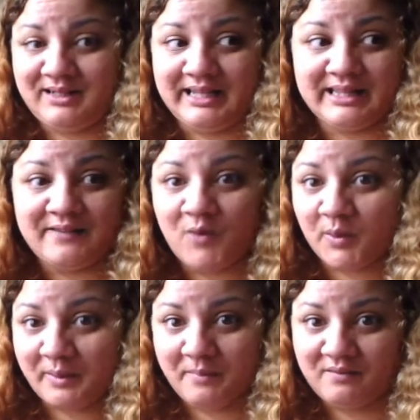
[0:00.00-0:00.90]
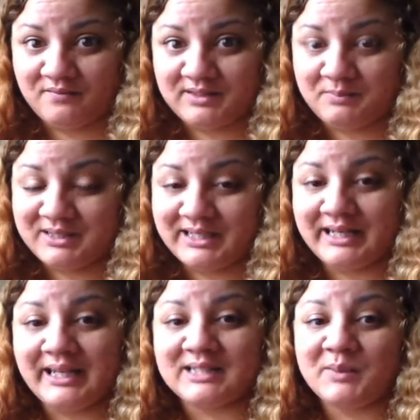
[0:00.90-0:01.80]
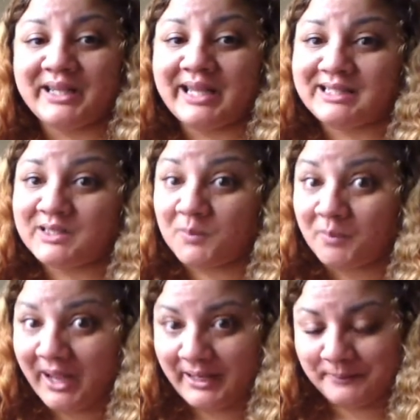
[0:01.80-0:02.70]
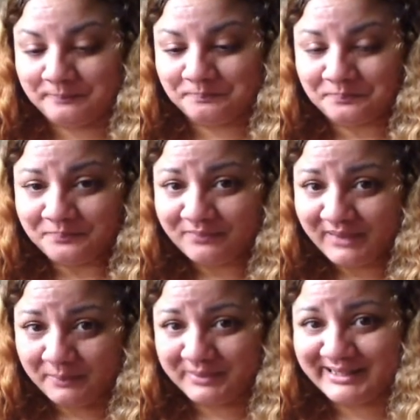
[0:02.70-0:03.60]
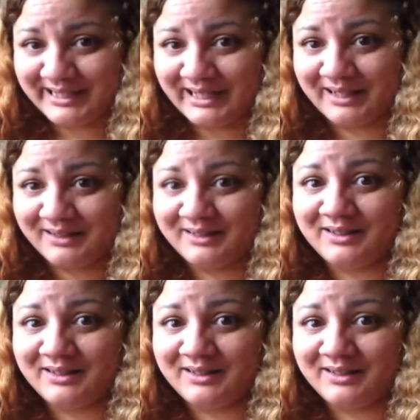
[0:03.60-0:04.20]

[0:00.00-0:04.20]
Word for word: in the following months, particularly as we get to May in particular.